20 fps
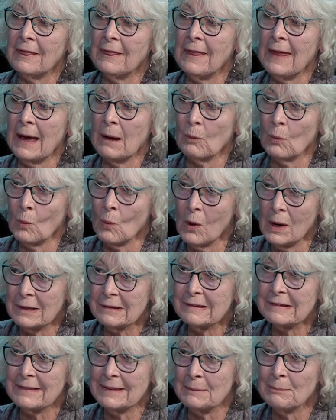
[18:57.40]
that
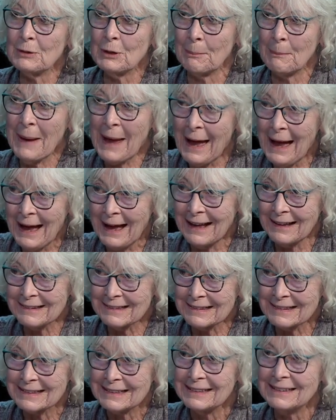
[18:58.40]
wants them to
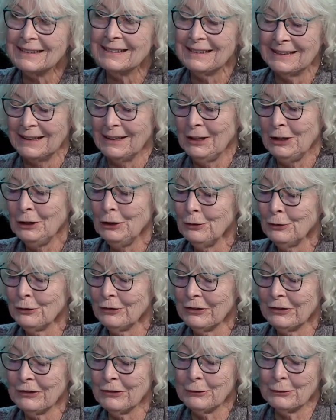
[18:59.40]
pass
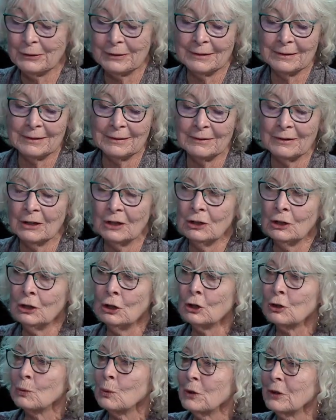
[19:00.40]
uses
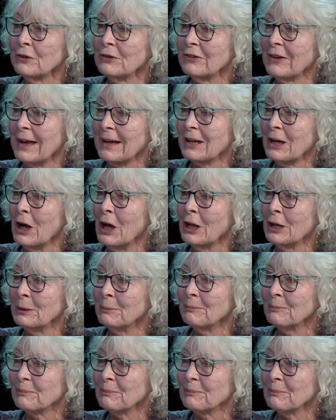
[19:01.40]
hook words, very, I call them.